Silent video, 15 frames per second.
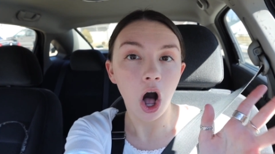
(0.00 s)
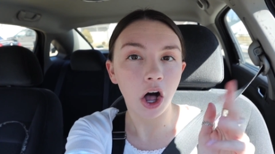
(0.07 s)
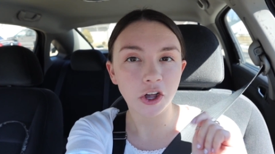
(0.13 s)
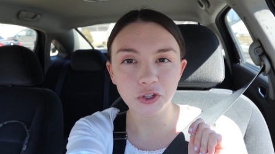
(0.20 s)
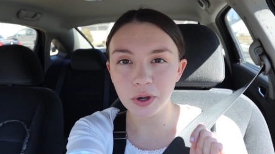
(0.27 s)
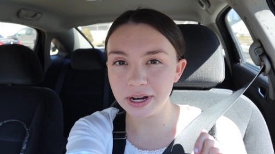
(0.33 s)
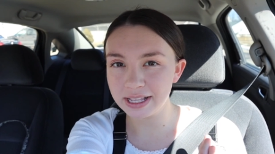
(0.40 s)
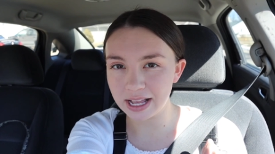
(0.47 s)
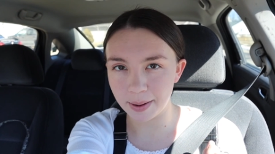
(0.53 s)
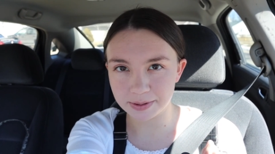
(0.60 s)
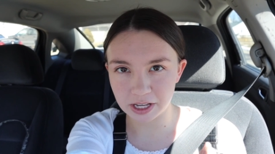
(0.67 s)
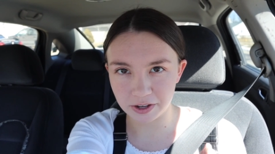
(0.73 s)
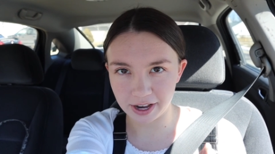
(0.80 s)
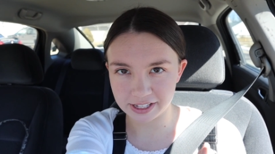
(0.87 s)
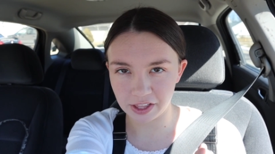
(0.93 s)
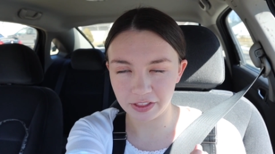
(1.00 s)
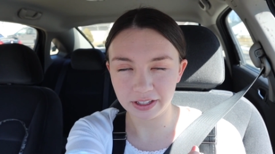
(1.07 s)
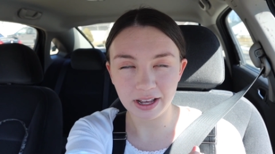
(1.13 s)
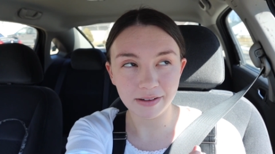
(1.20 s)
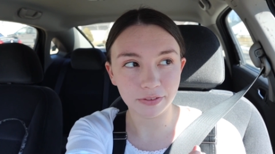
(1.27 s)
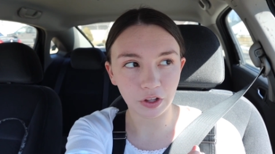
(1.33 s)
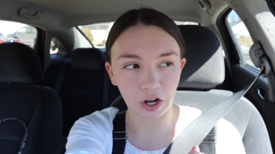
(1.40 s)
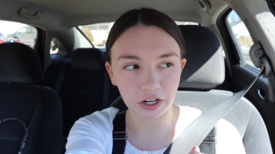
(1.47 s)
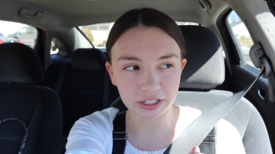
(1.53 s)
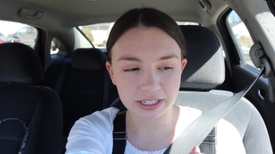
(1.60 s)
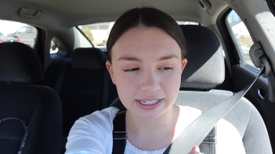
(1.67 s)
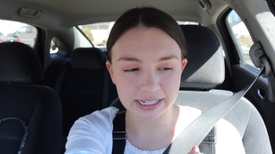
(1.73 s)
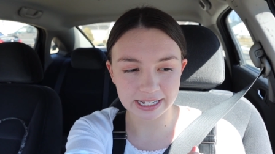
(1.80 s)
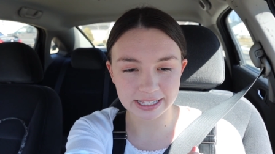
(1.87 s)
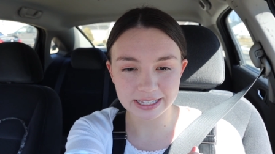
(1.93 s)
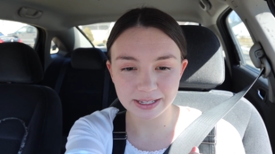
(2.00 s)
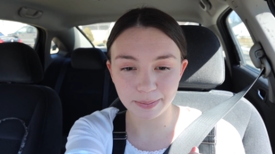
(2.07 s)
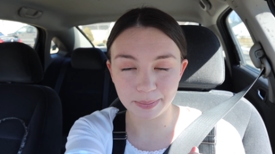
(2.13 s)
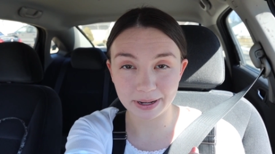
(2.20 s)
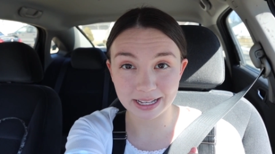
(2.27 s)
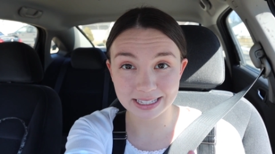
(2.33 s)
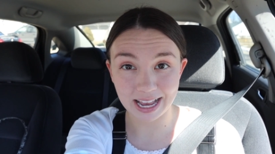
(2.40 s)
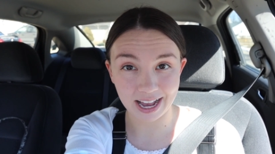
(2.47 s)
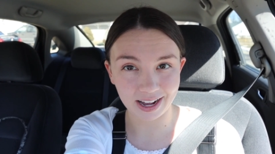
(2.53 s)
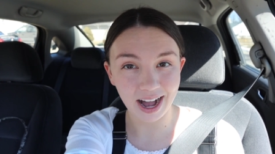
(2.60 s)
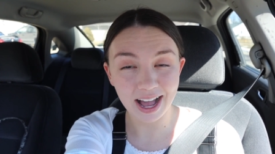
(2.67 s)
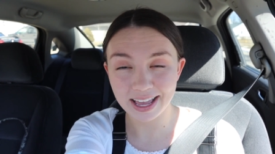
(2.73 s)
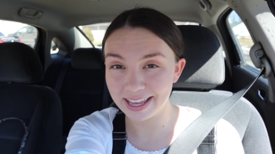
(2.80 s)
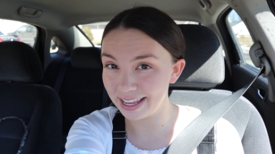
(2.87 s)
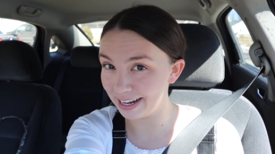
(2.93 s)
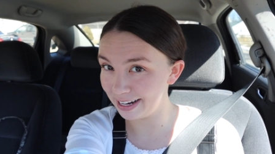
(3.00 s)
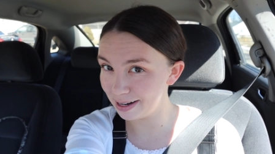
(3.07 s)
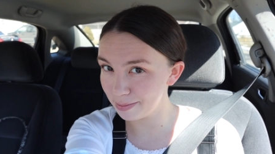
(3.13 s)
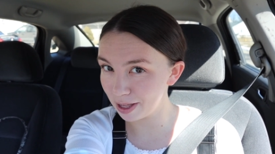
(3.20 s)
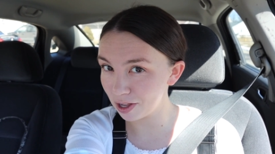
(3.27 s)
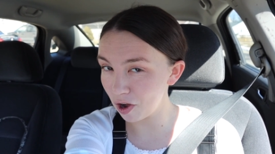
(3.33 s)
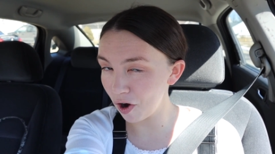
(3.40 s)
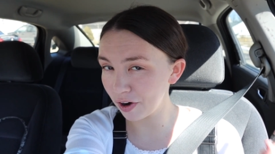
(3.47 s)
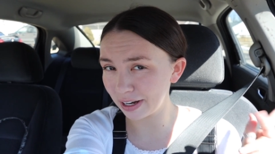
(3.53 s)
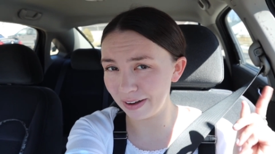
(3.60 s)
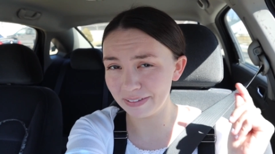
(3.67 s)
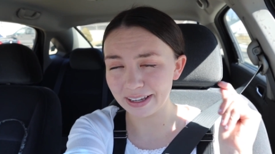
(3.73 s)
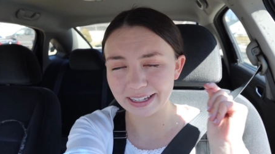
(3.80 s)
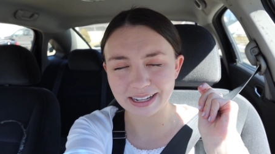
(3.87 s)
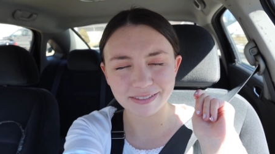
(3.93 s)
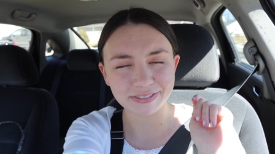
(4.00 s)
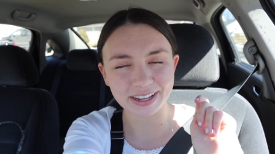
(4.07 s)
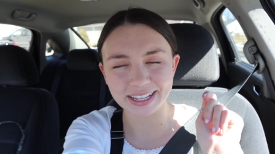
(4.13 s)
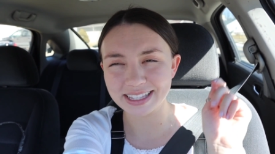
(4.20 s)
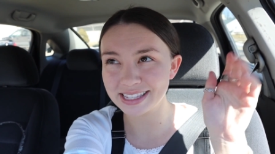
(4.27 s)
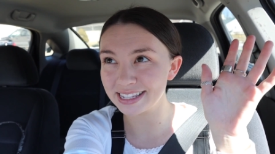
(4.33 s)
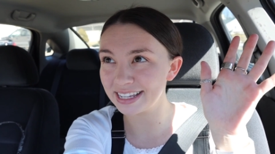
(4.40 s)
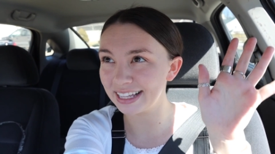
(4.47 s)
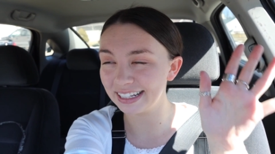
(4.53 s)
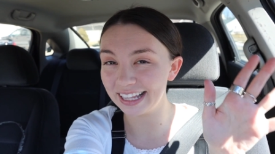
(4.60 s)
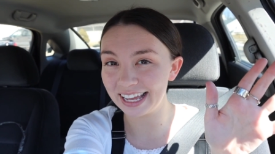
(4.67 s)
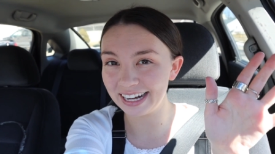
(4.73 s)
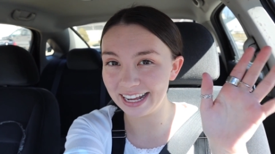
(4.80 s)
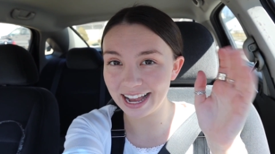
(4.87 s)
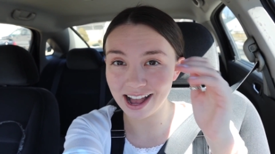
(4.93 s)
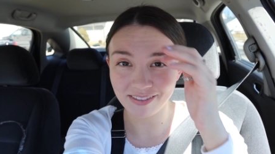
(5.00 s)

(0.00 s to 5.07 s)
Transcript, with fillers: Also, I didn't update you guys. I don't think I vlogged since, but I got heating in my car and I feel like a fancy lady. I